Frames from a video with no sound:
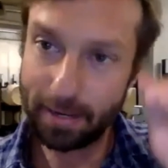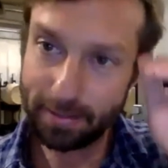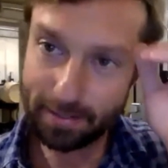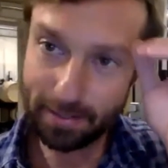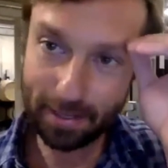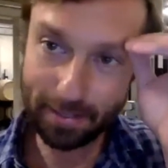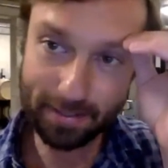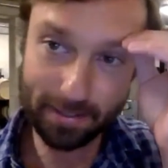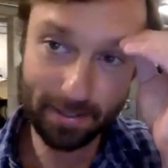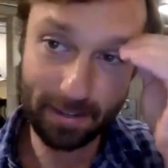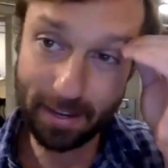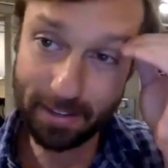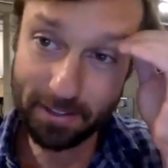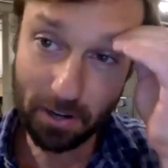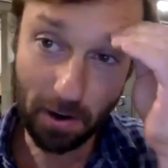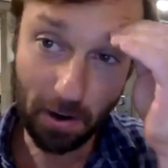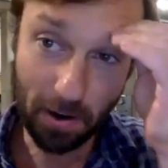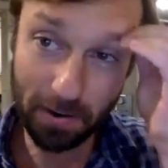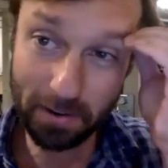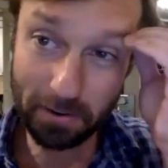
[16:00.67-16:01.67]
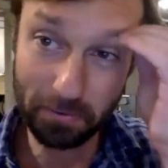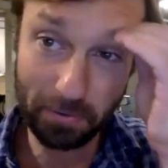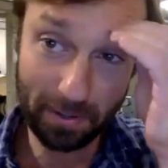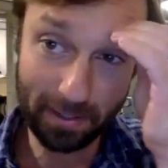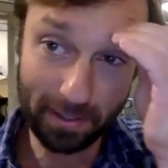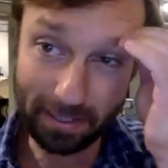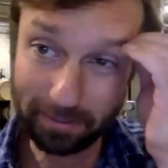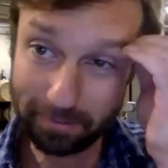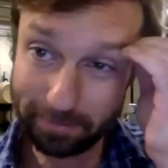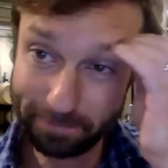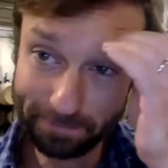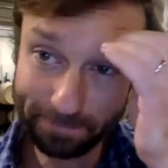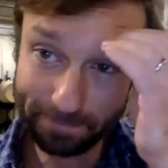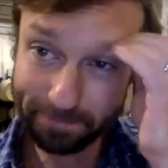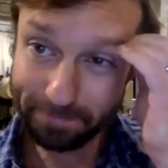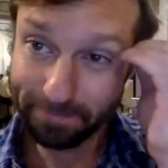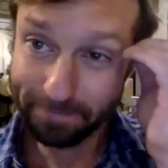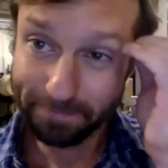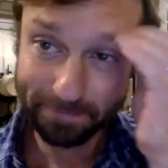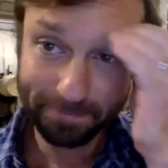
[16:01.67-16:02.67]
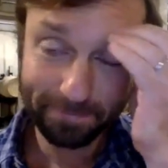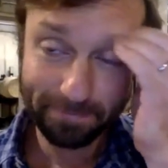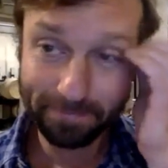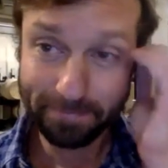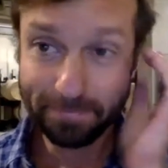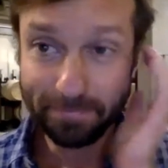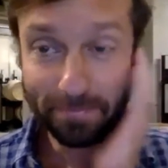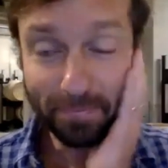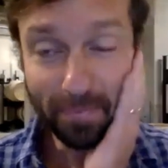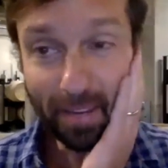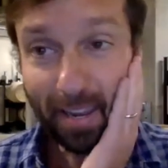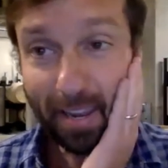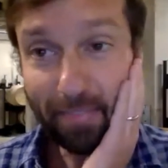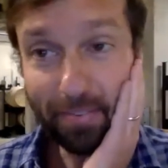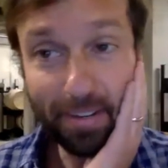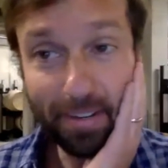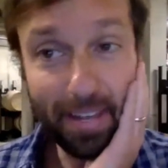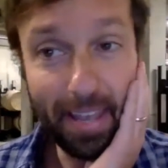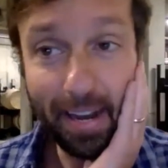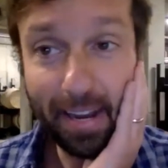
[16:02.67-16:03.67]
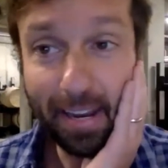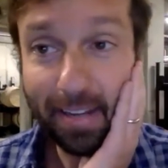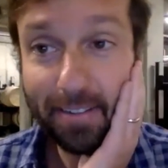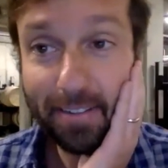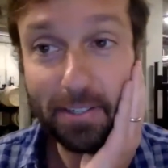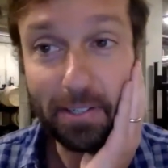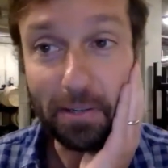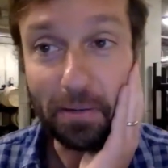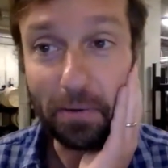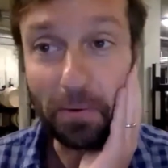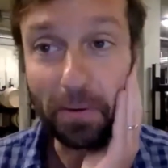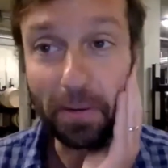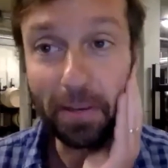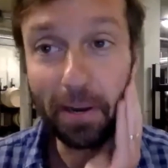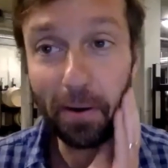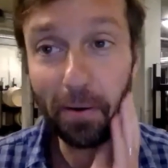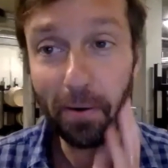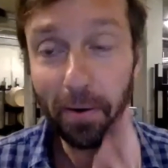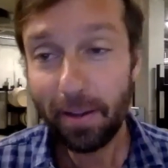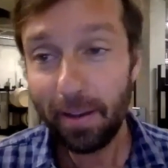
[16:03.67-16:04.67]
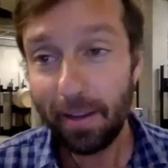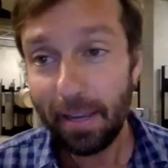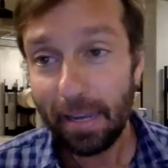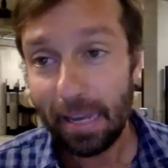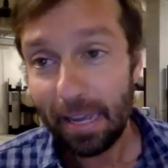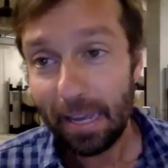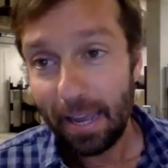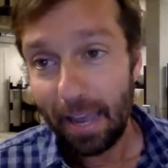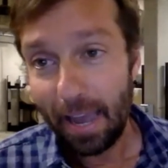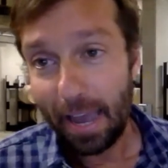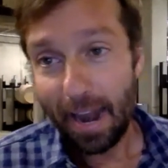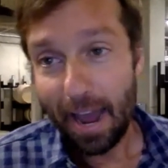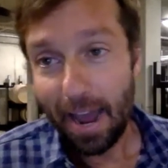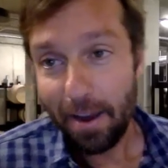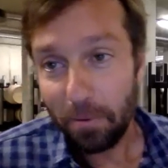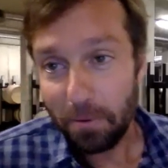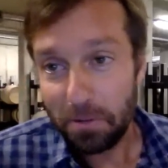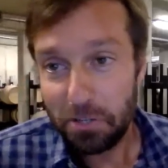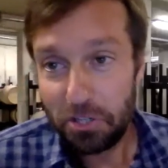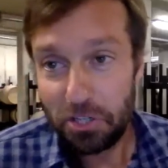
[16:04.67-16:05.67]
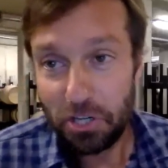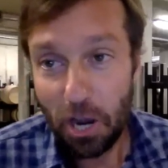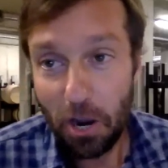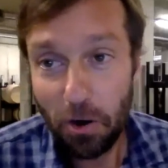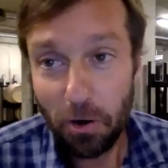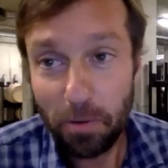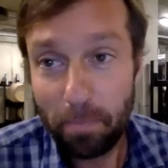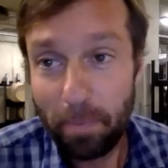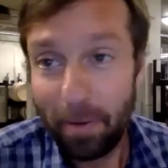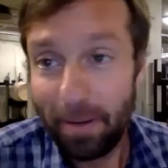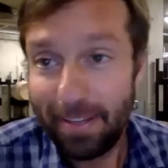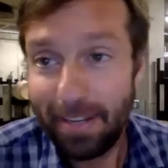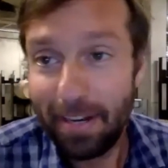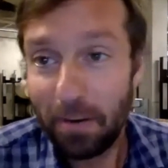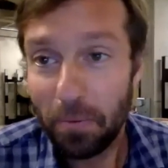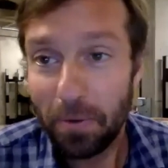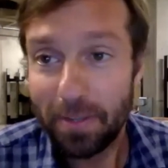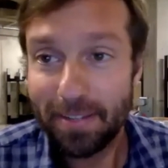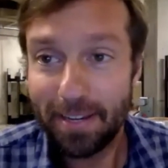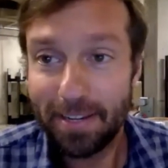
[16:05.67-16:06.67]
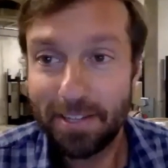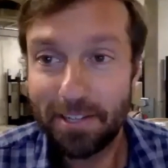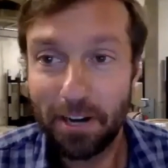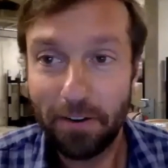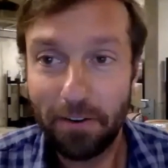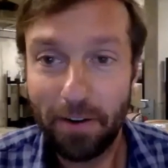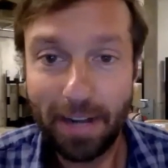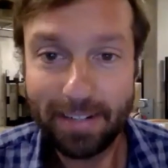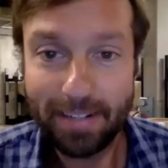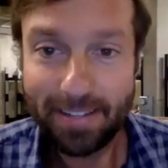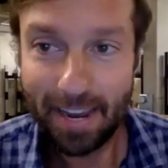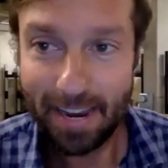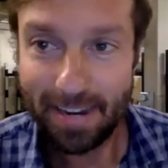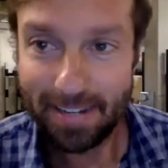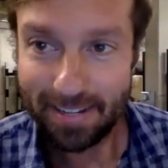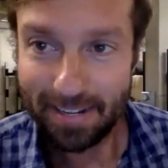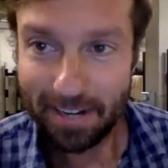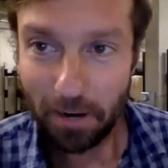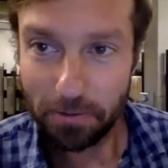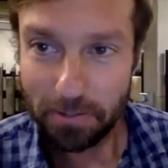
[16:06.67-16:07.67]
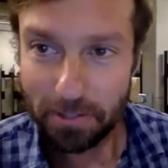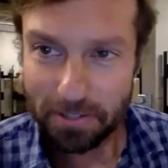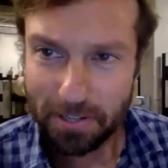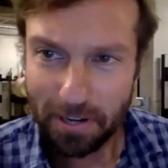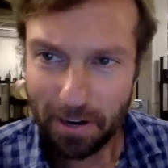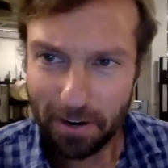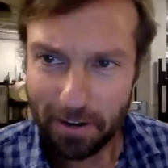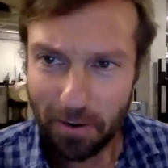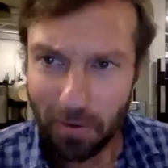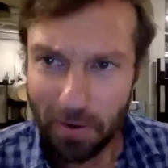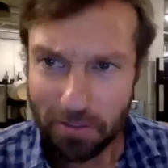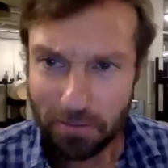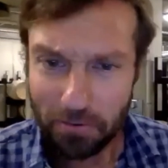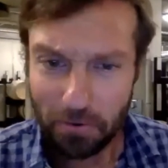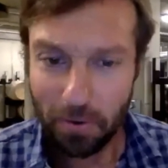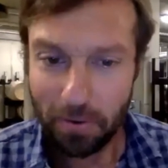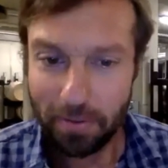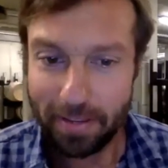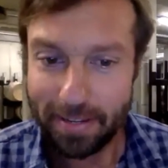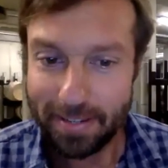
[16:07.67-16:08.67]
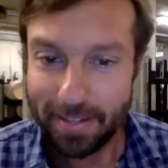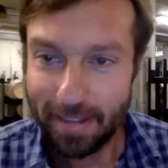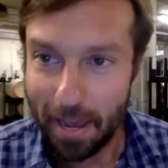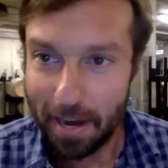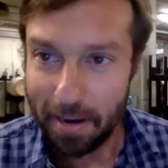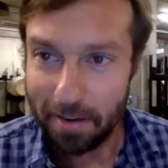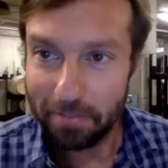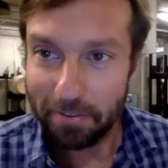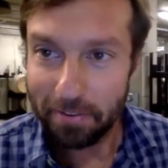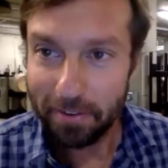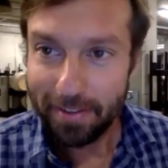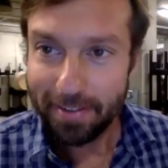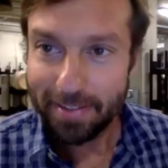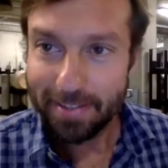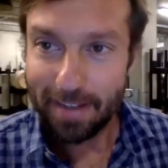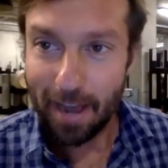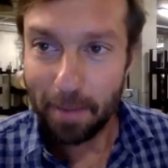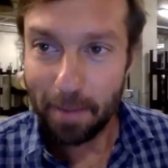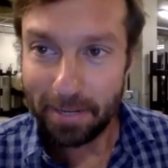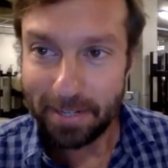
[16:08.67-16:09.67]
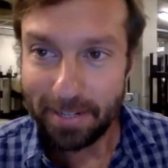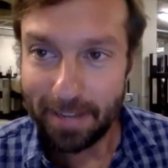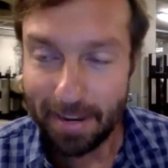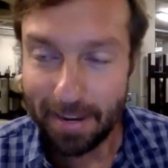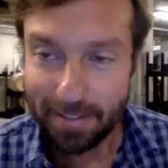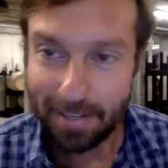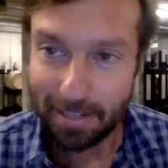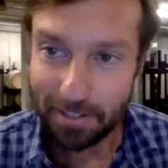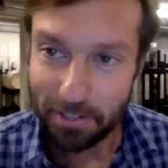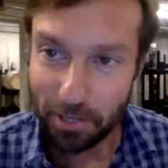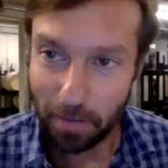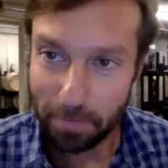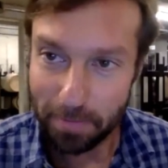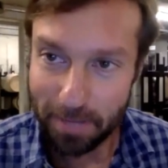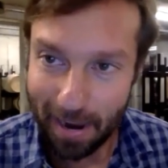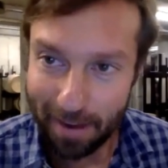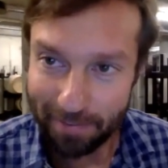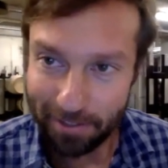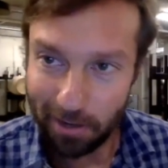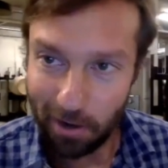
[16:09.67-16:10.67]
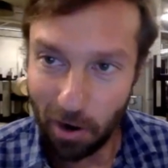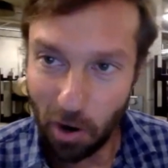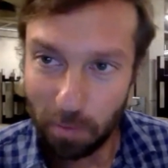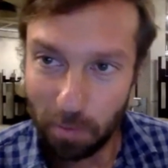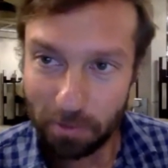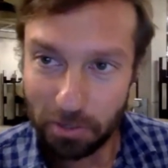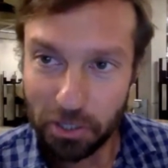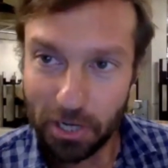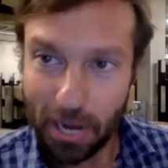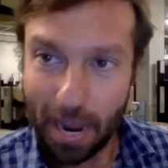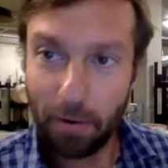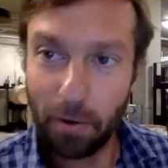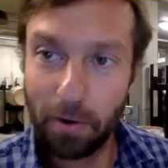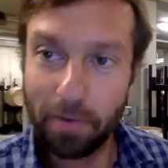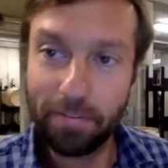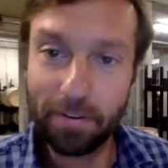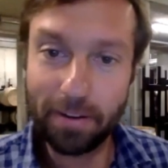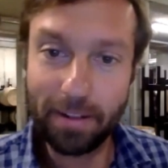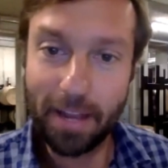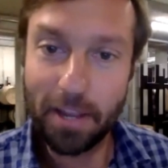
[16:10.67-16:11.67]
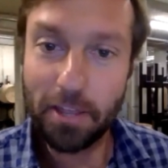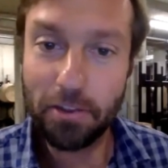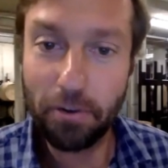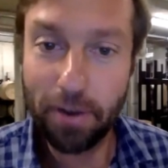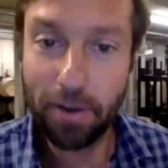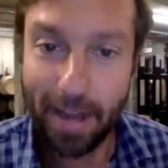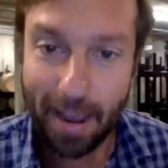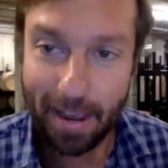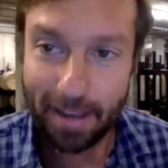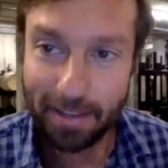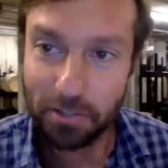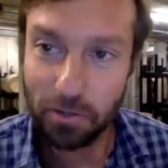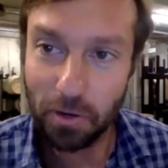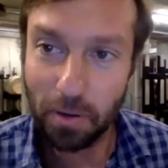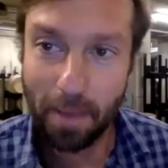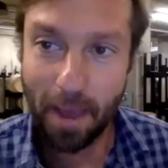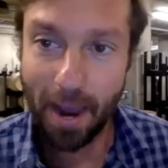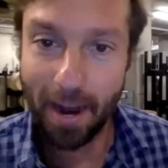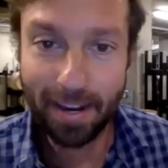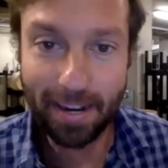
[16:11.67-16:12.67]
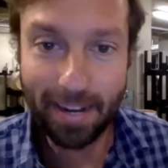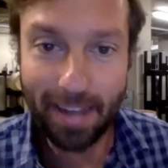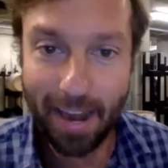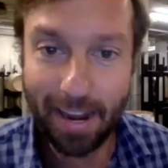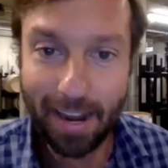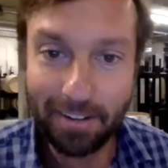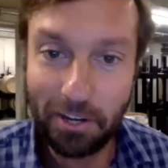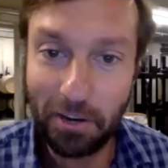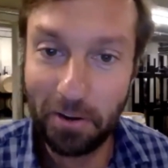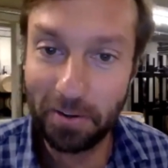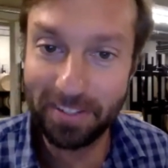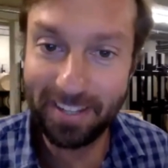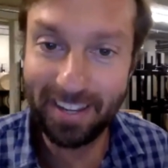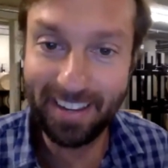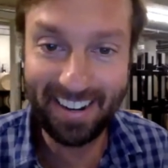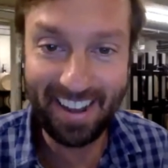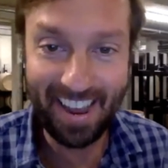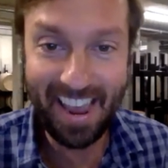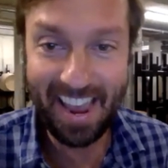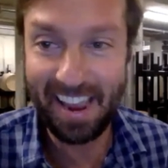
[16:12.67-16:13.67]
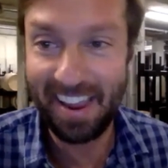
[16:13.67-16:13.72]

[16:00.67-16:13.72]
It's hard to really even get into, And I always joke, but once I start writing tasting notes and start going through all these kind of snobby tasting terms, I have to go home and shower for like 3 days. So I'm not going to get into it today.